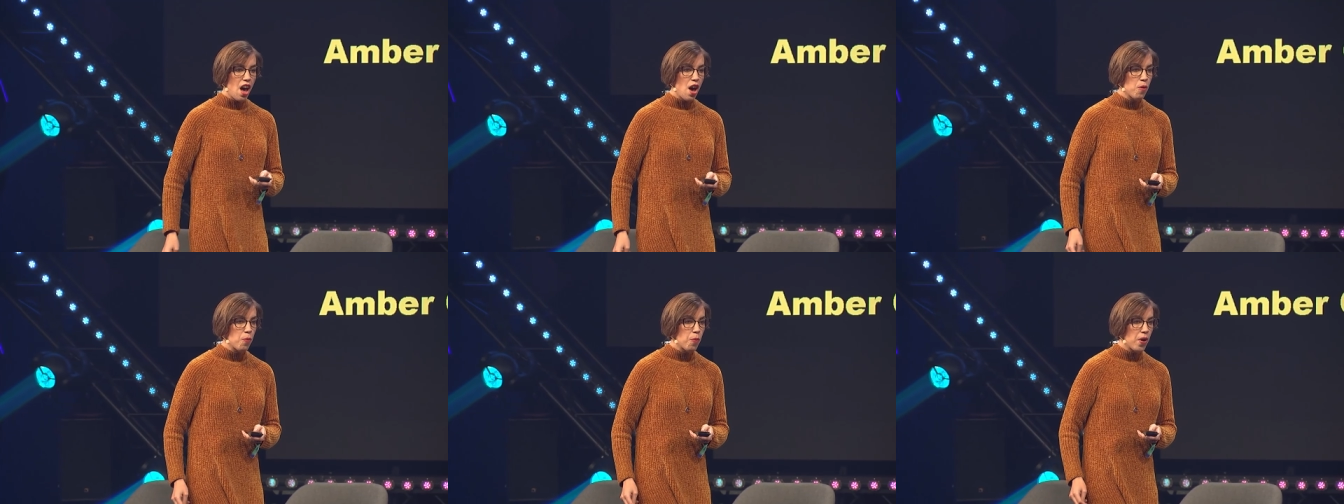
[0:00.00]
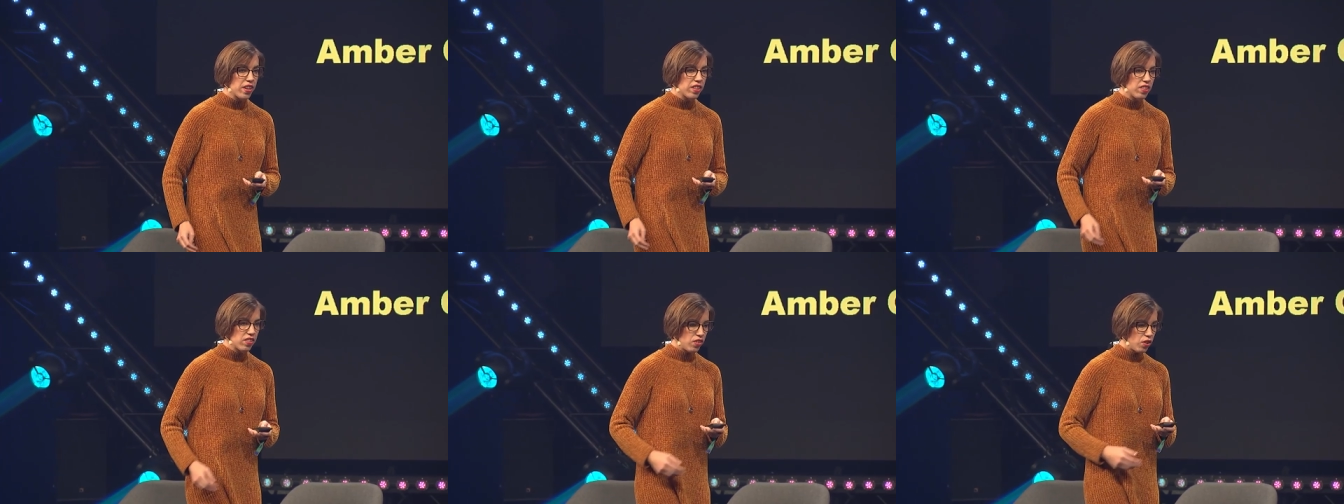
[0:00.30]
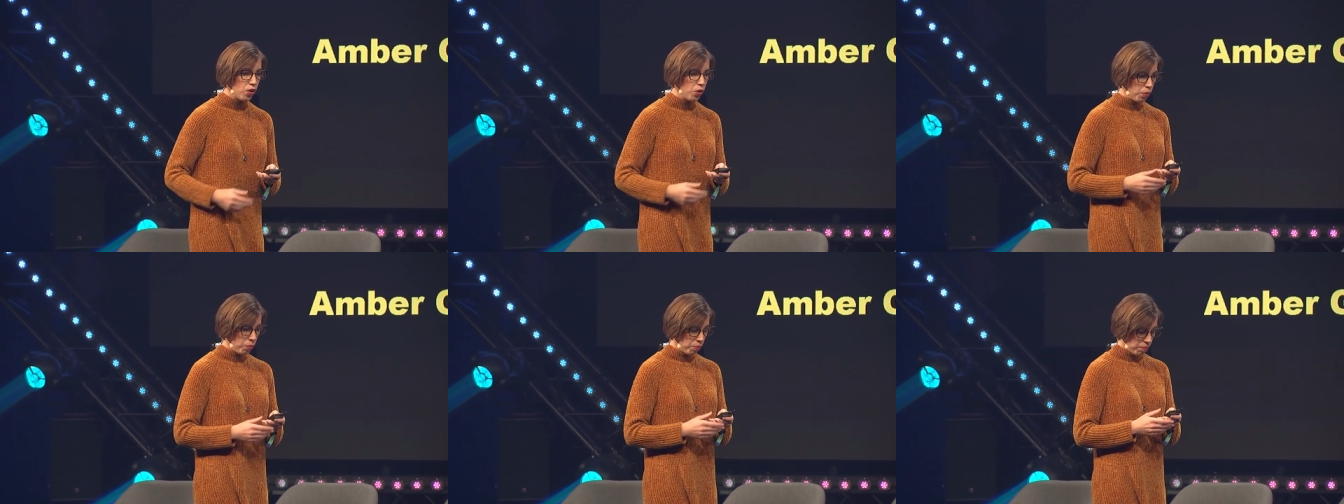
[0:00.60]
I want
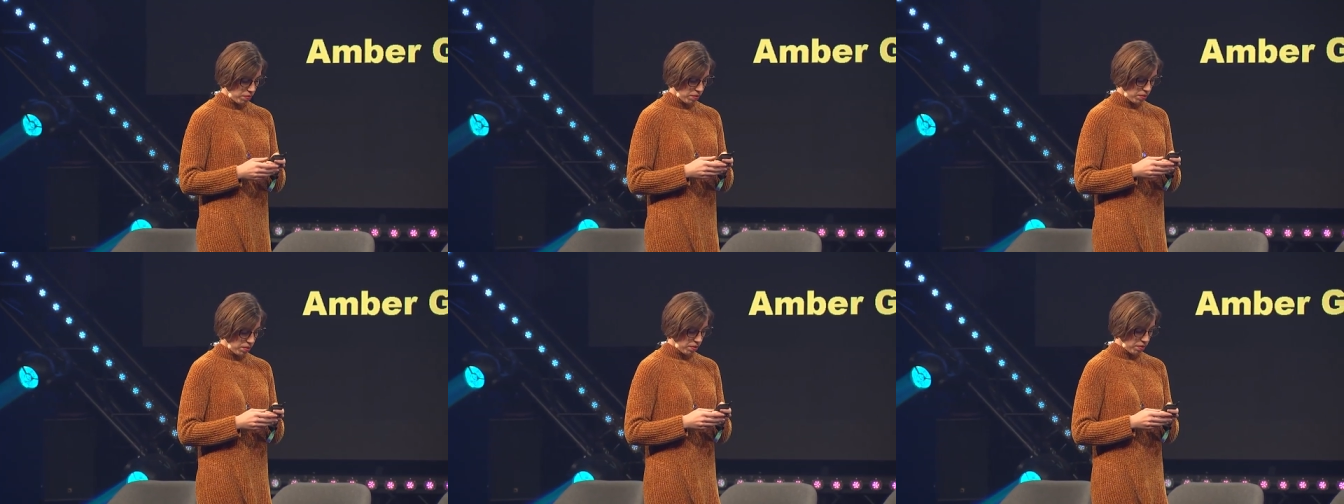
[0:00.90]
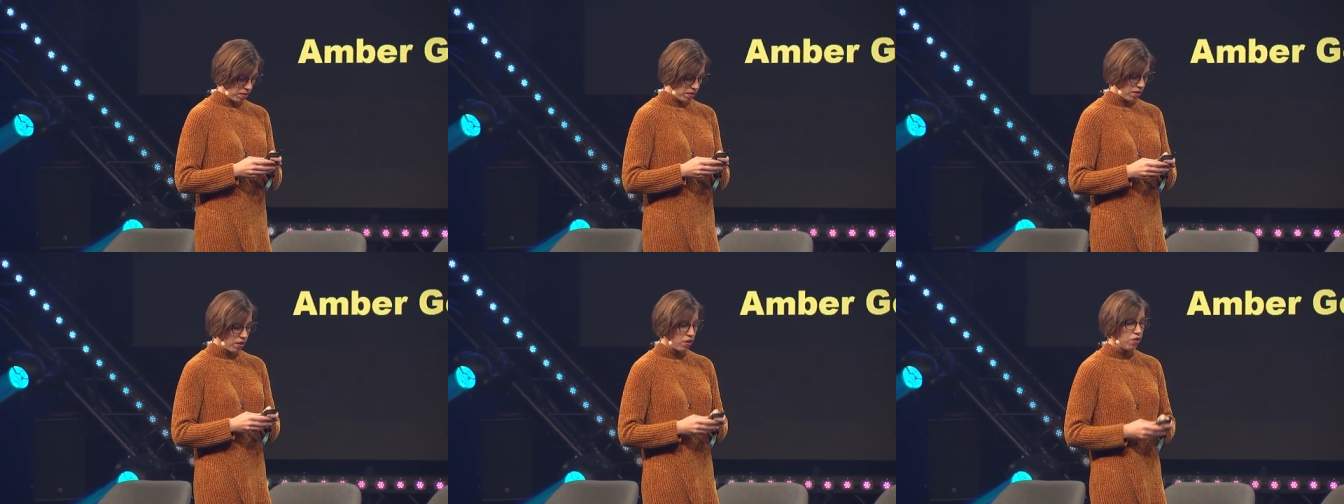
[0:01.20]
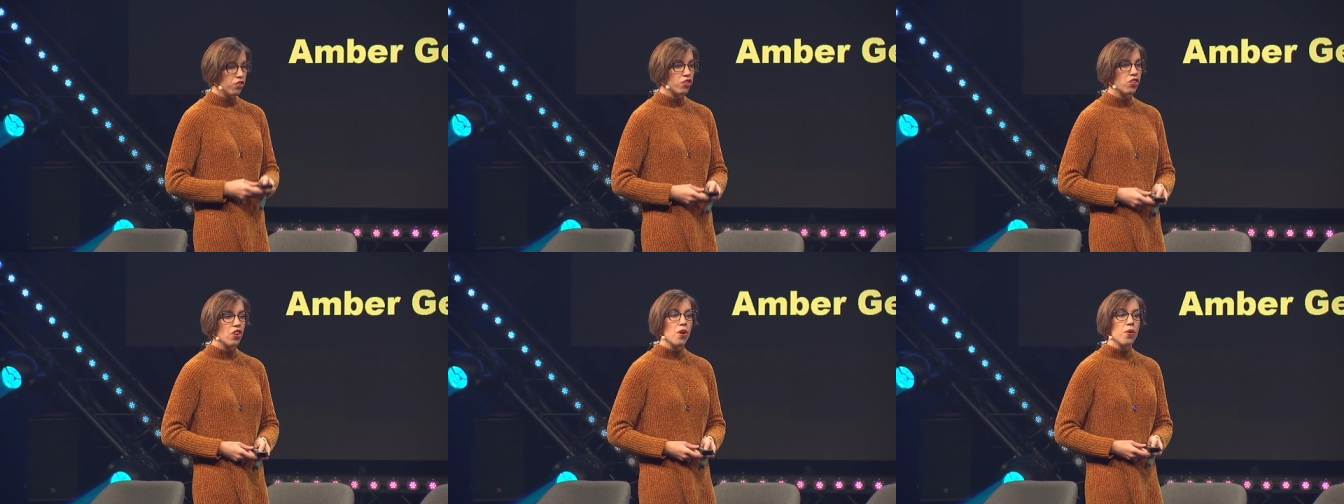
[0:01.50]
to
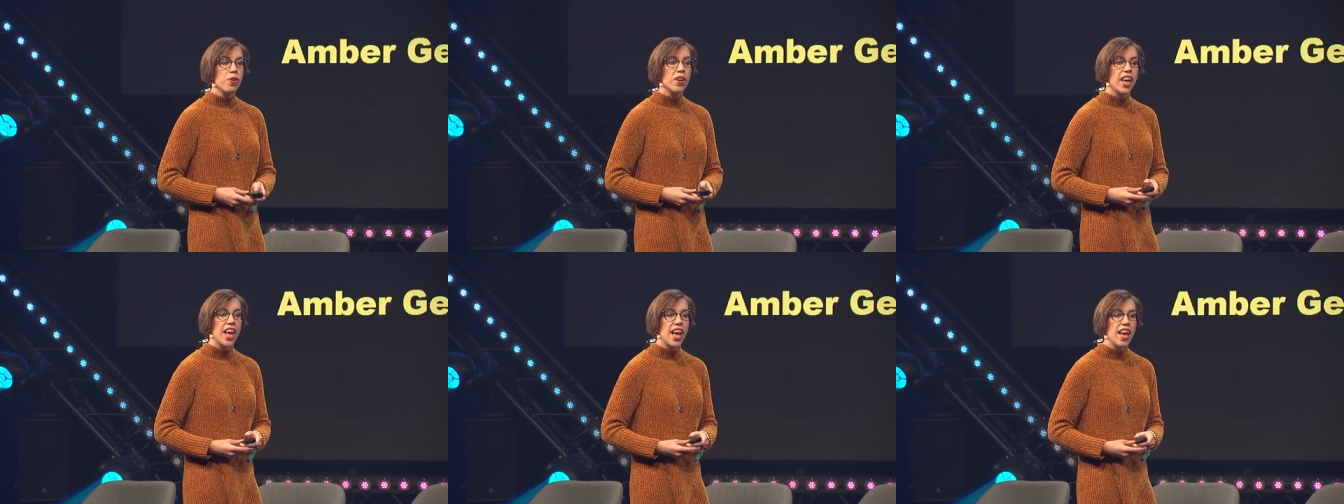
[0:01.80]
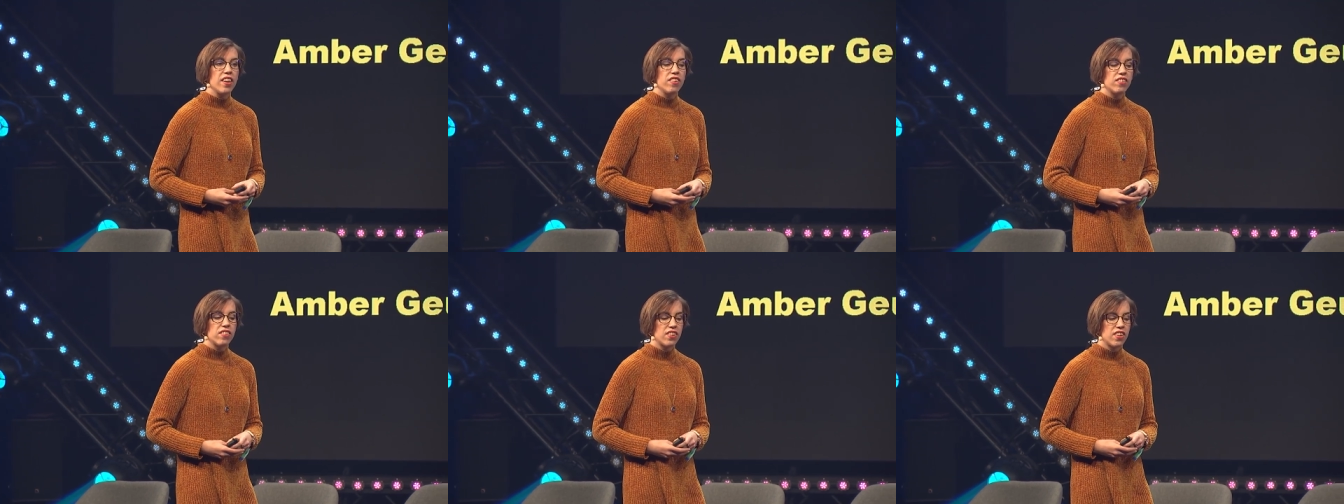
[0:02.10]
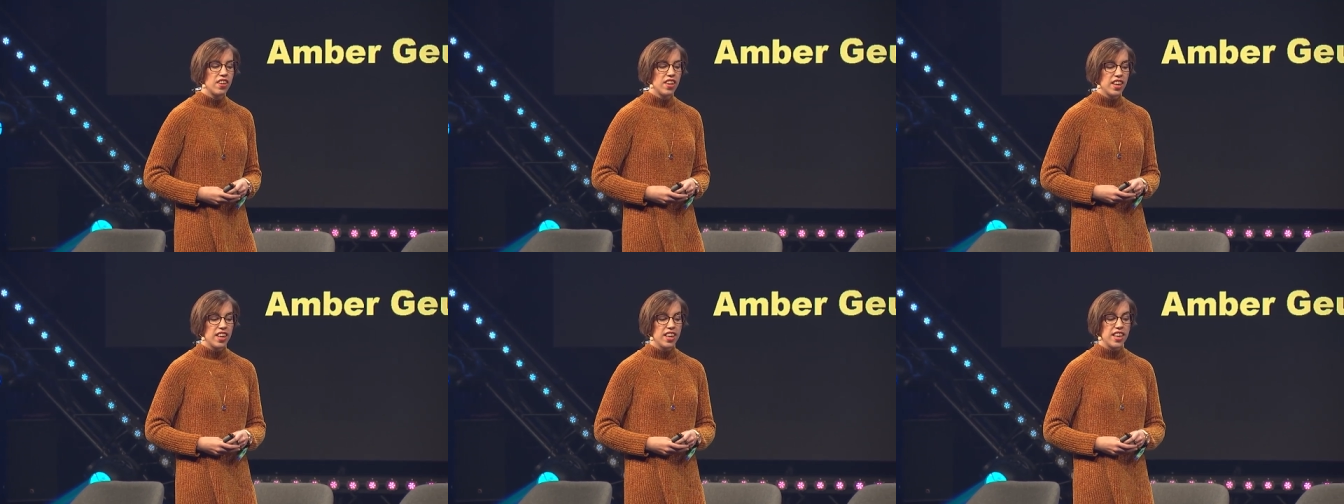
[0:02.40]

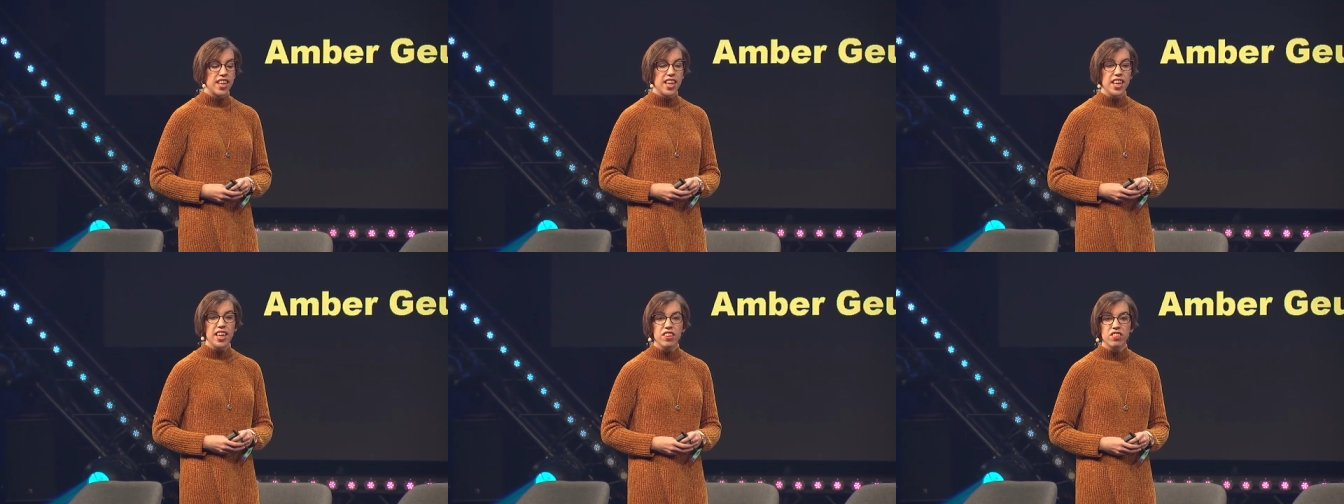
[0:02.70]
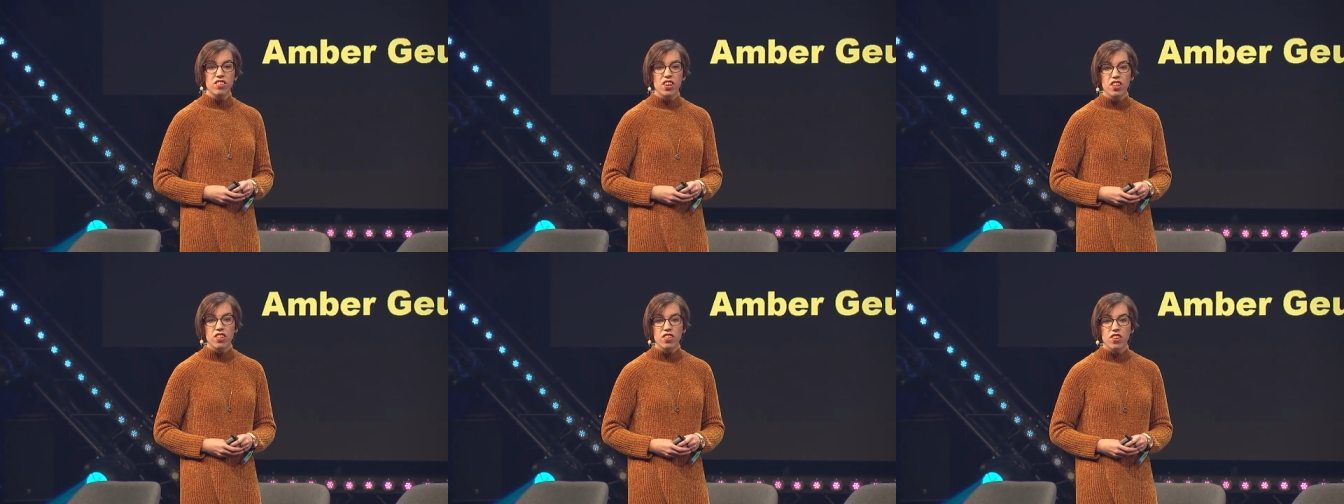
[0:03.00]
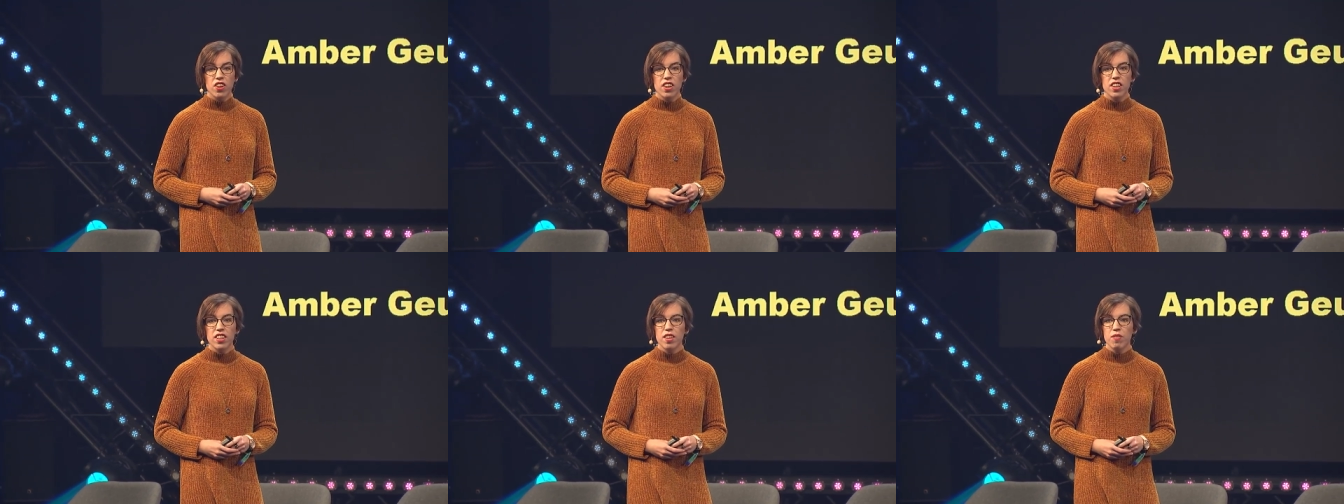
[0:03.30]
showcase these
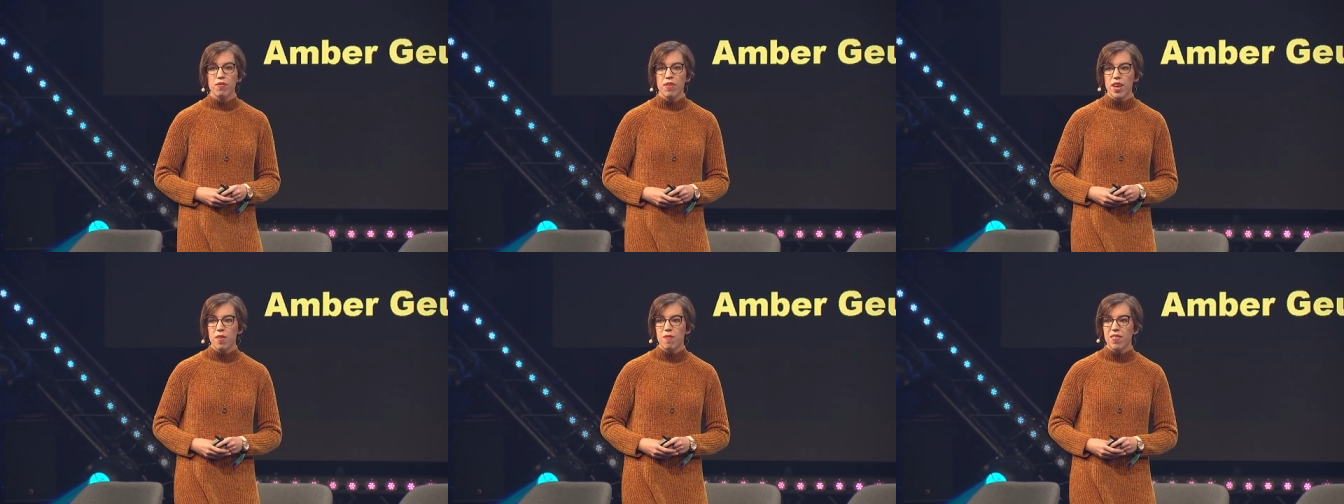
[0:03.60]
alternative